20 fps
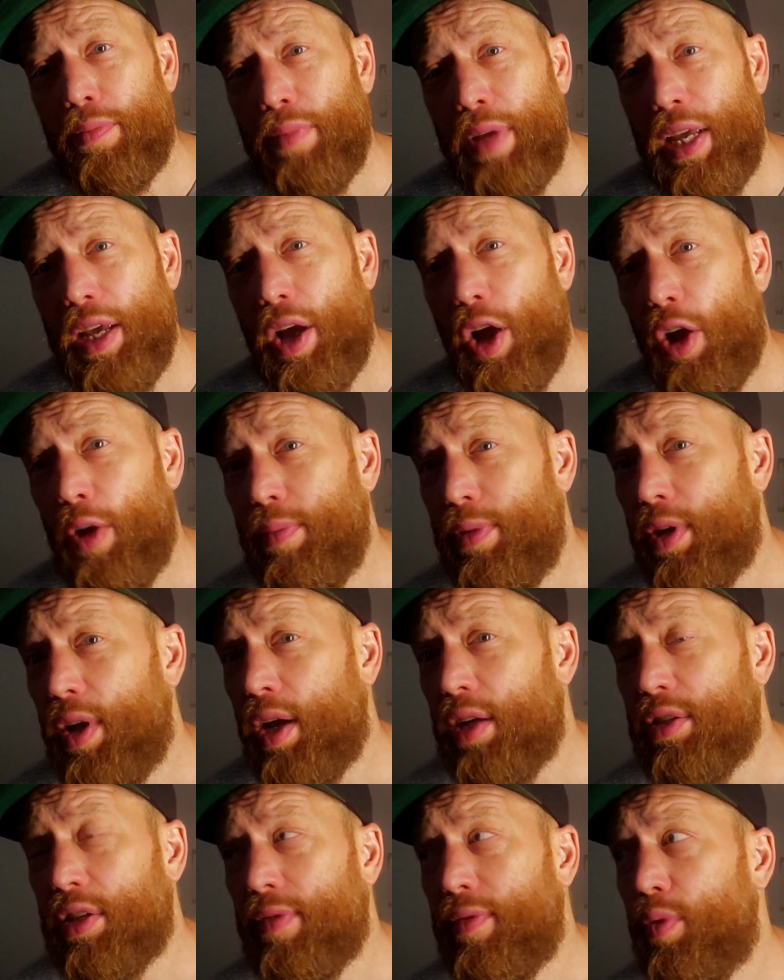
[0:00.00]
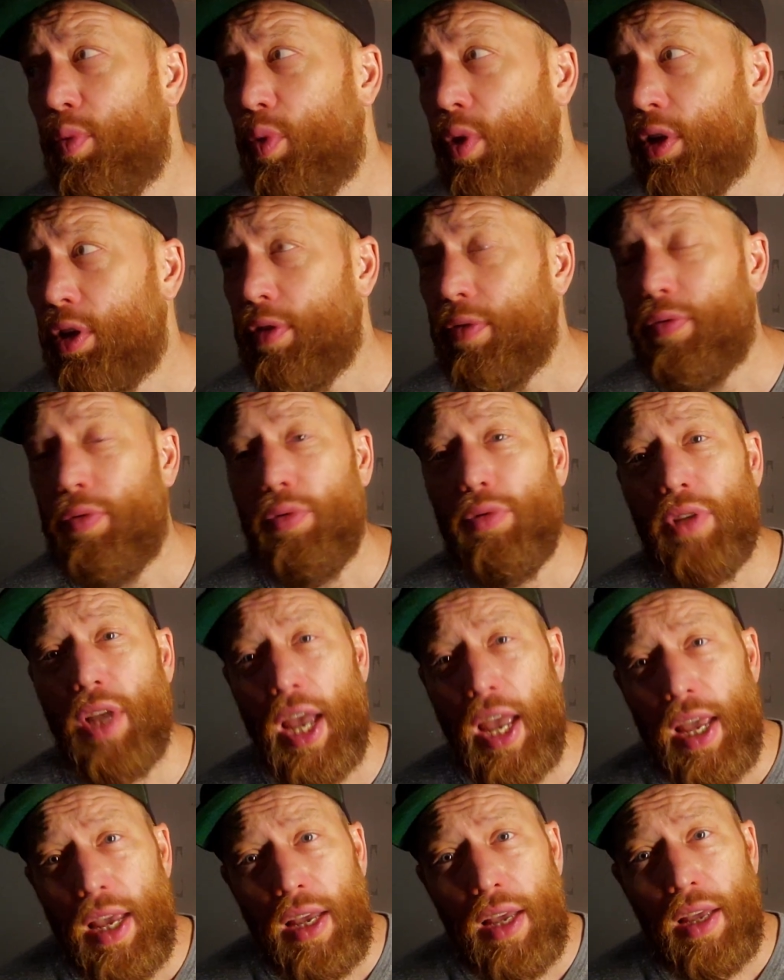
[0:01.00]
me. I hope you guys have a wonderful
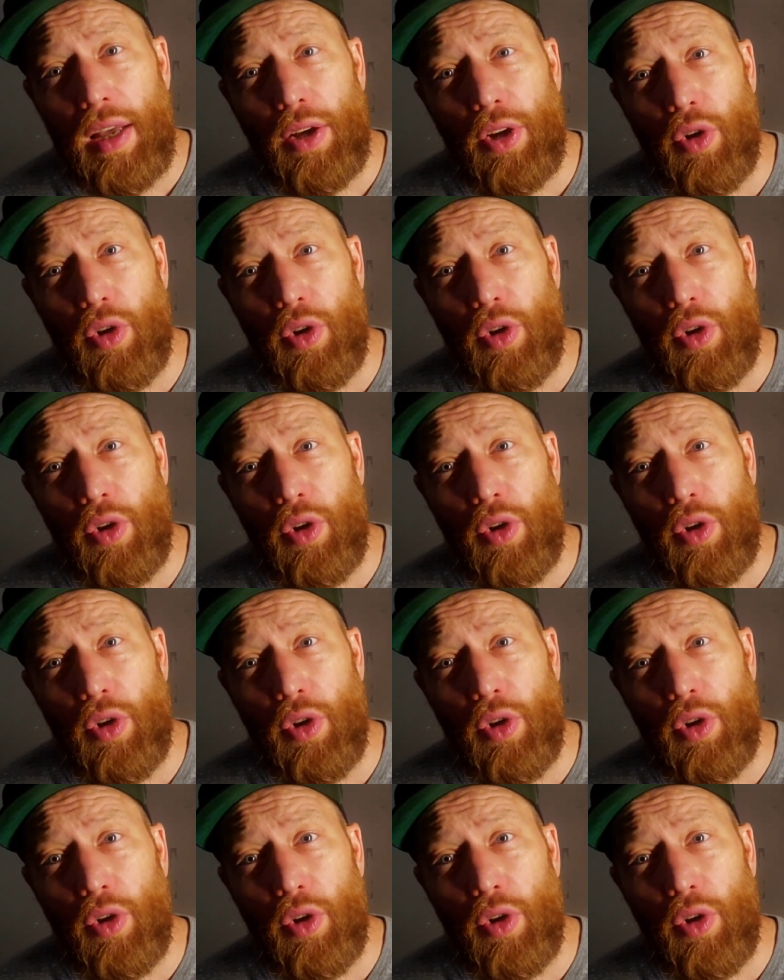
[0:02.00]
day,